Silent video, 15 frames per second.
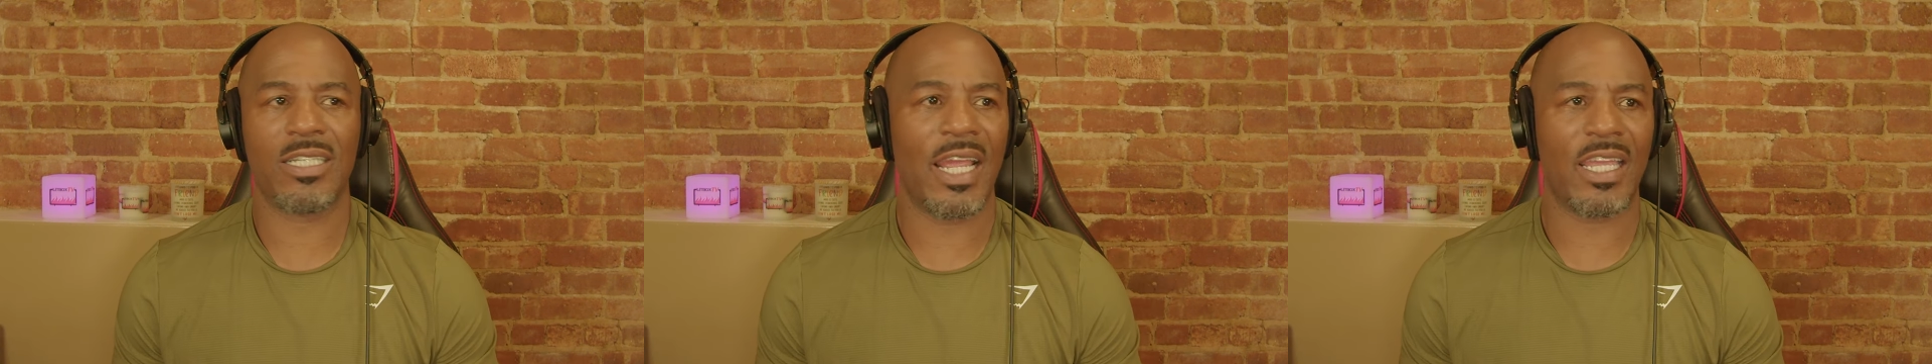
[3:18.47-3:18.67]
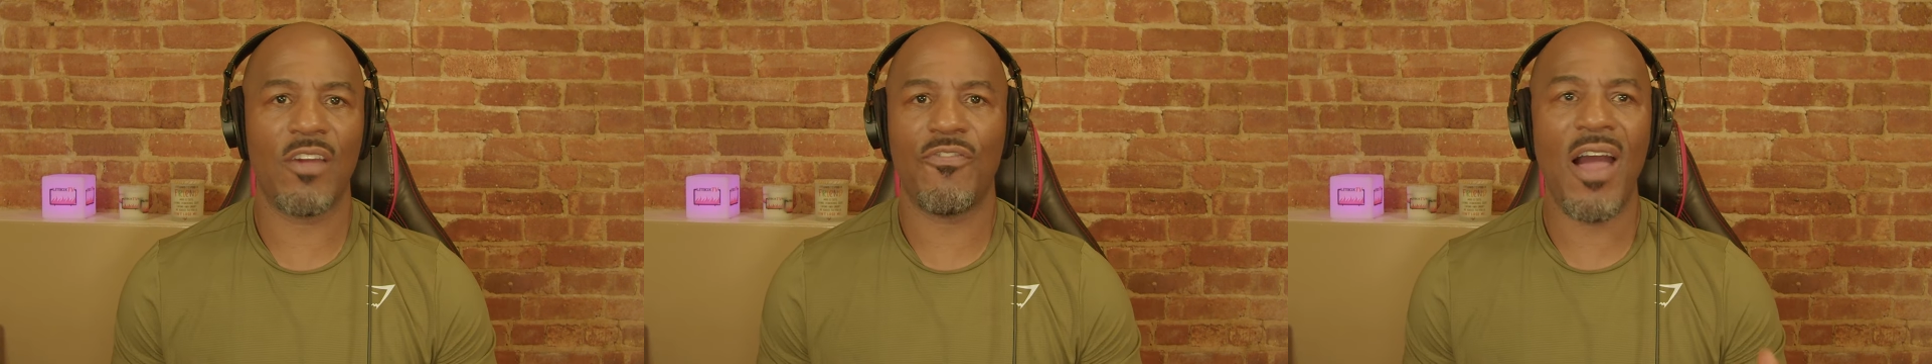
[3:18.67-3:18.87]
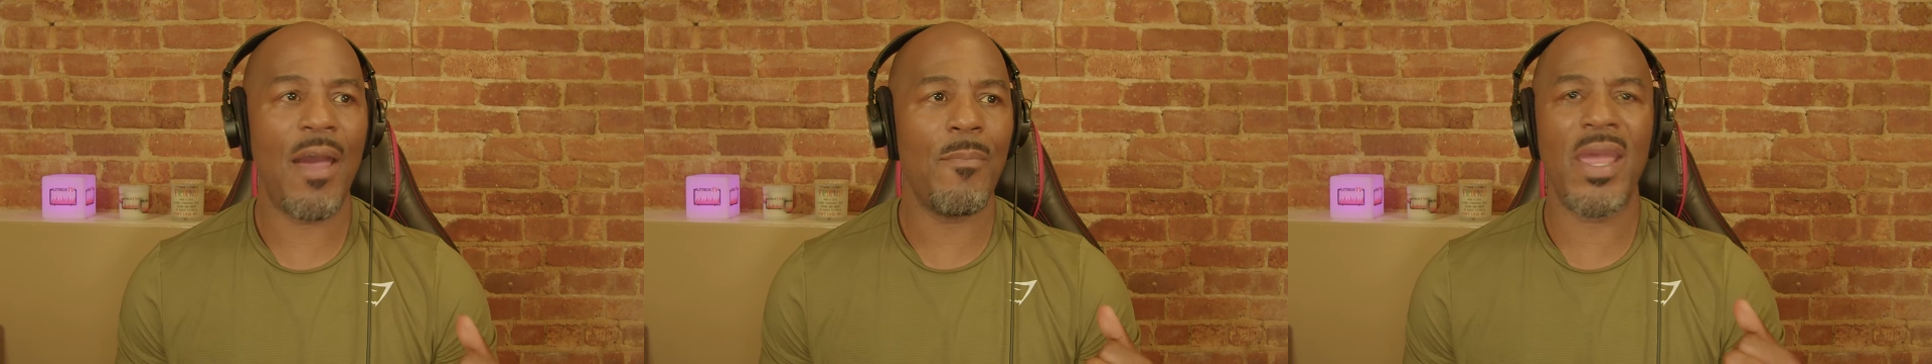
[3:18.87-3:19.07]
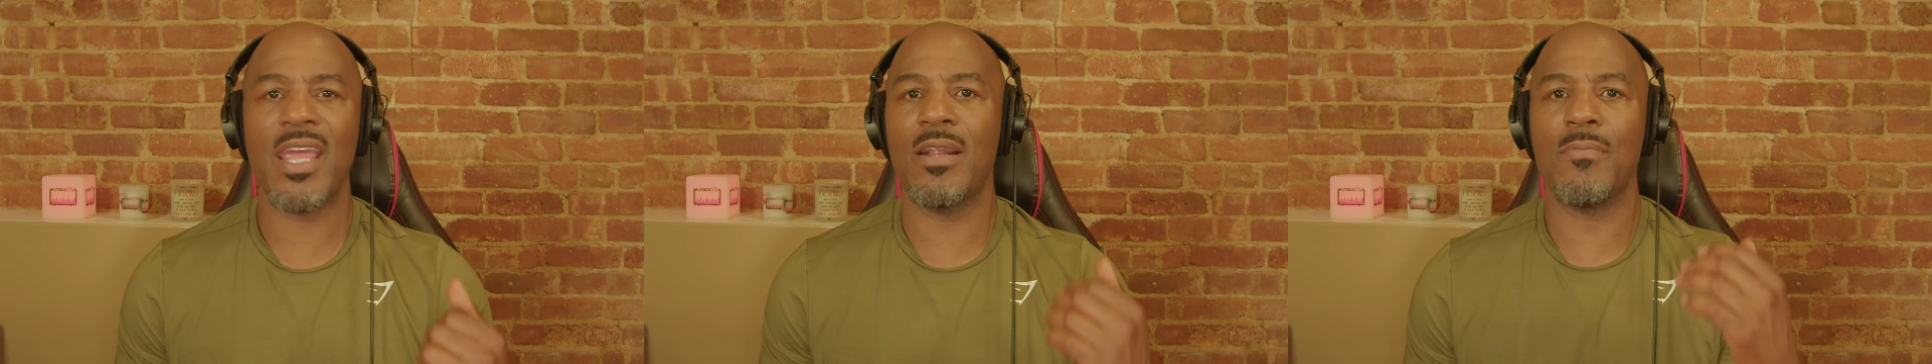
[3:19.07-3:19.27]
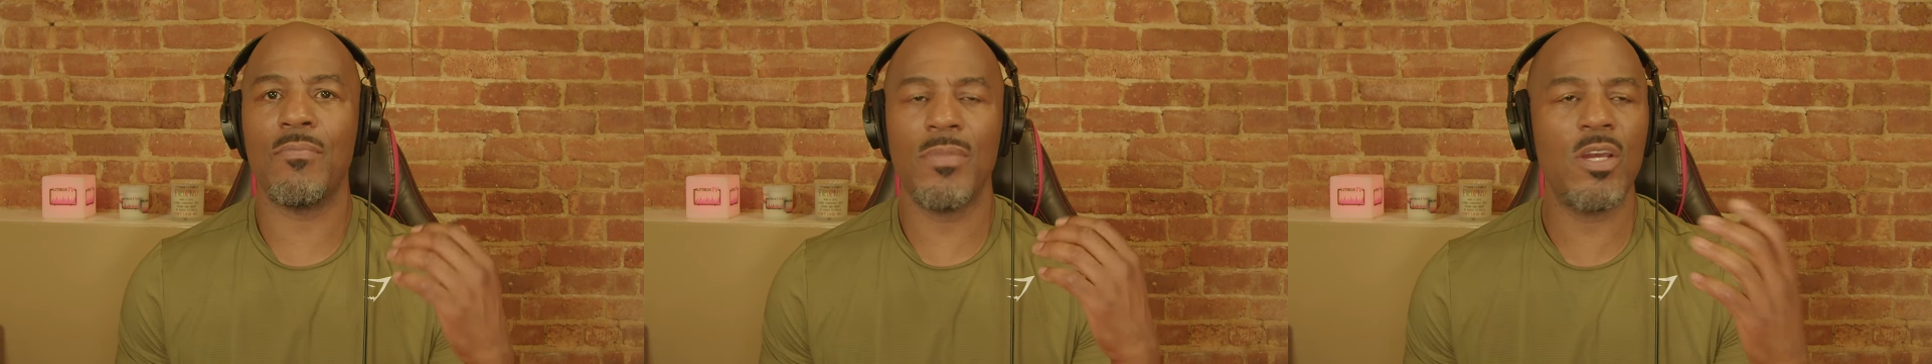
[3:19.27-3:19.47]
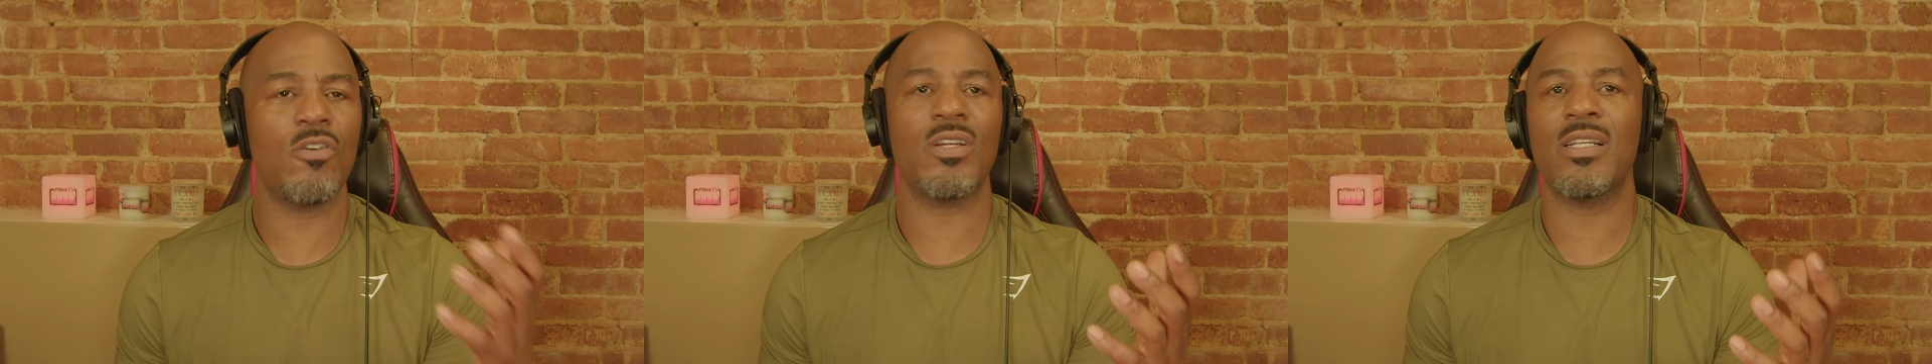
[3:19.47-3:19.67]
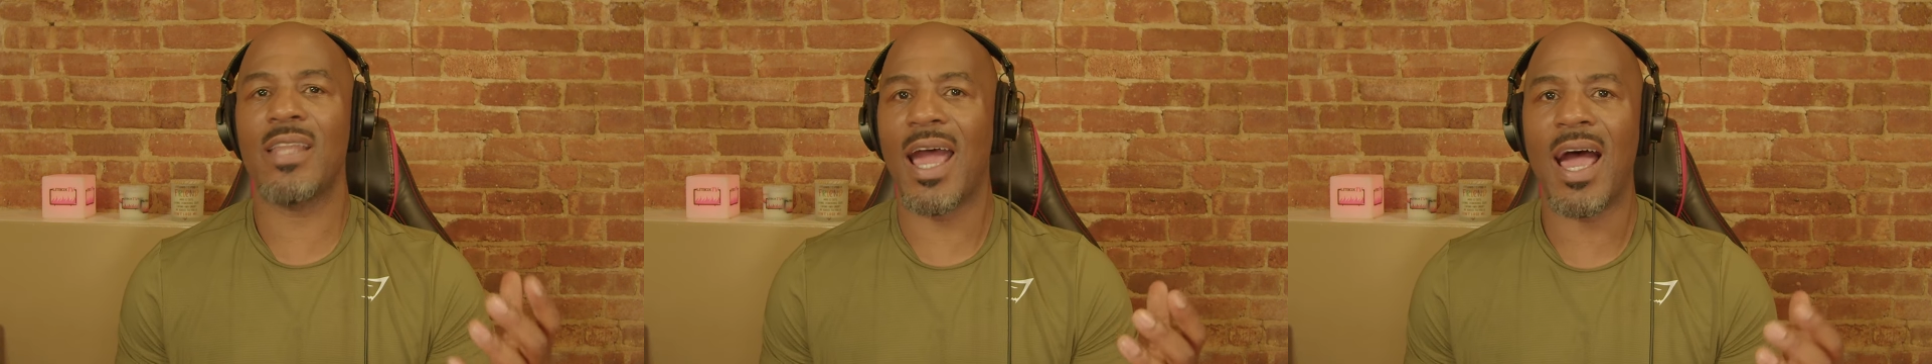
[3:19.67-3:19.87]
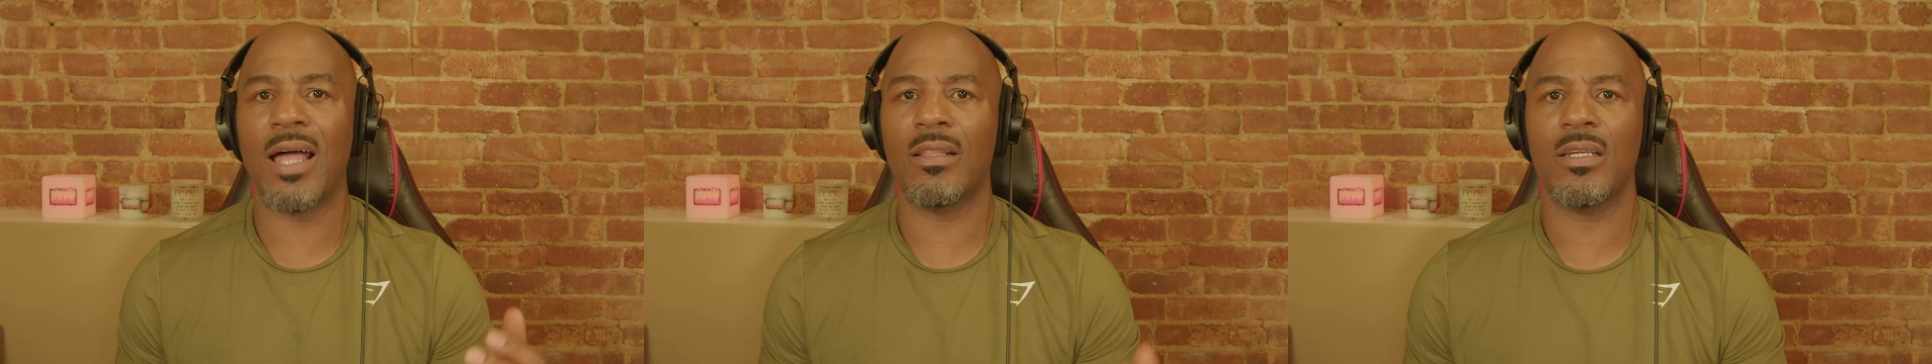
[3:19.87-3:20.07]
Like if I made a million
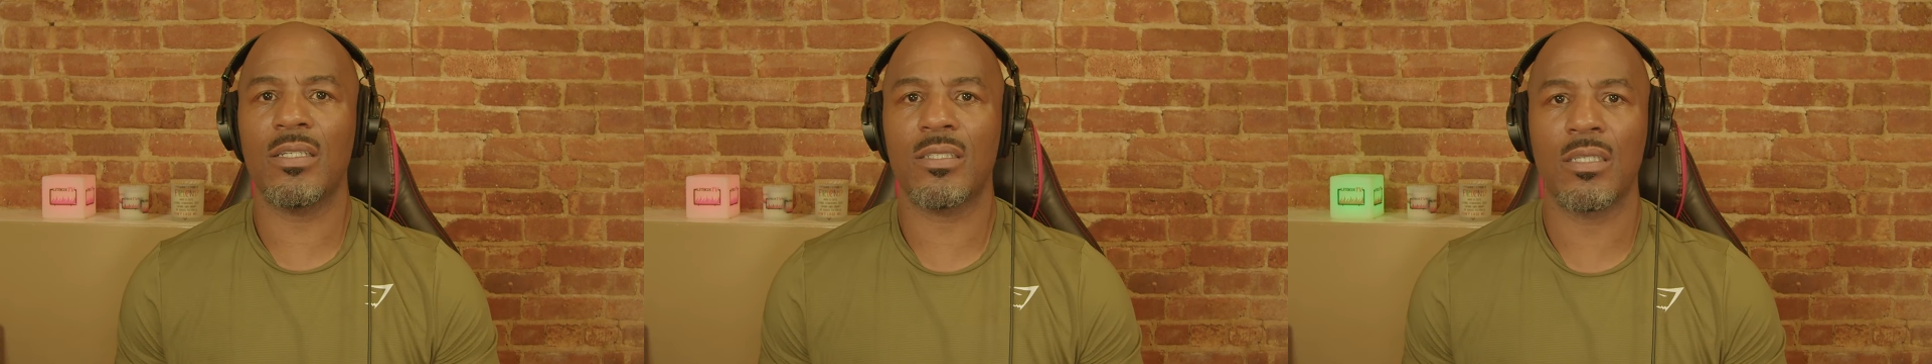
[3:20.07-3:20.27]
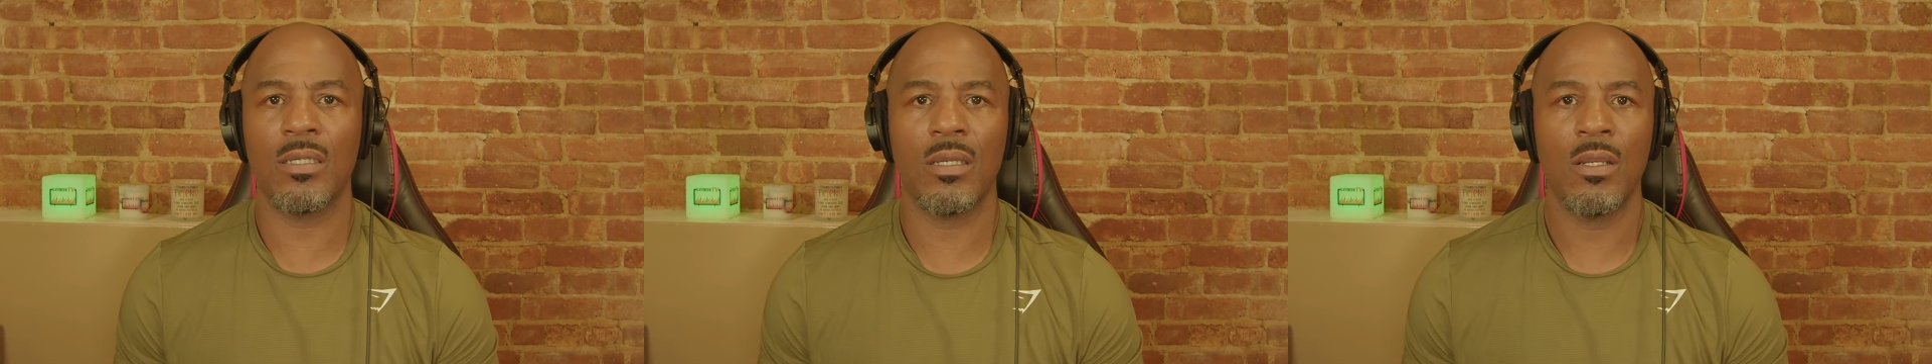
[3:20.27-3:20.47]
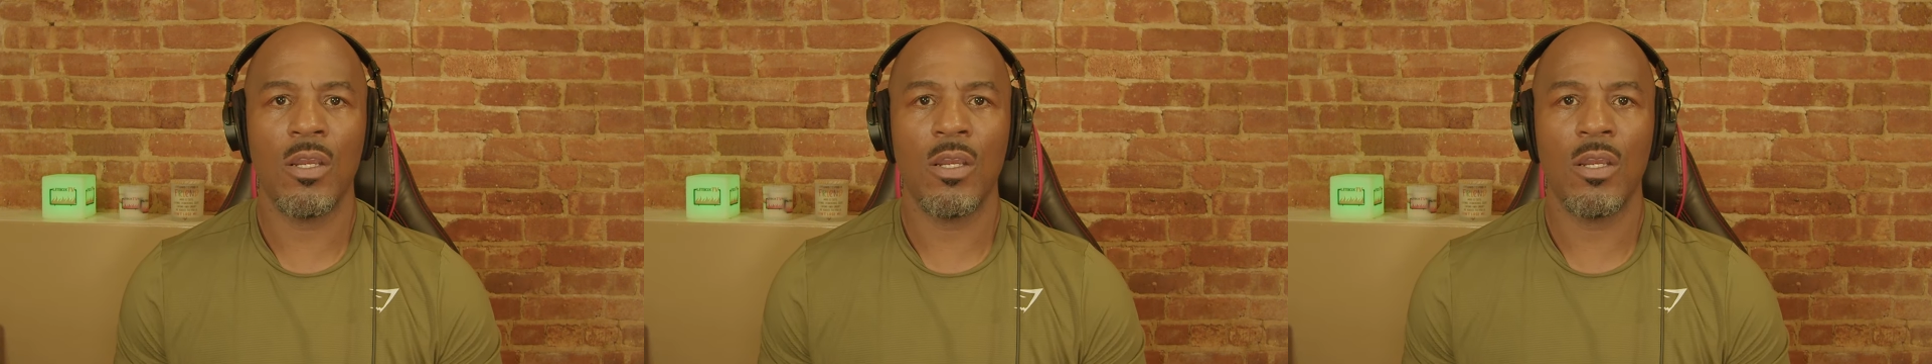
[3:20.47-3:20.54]
dollars,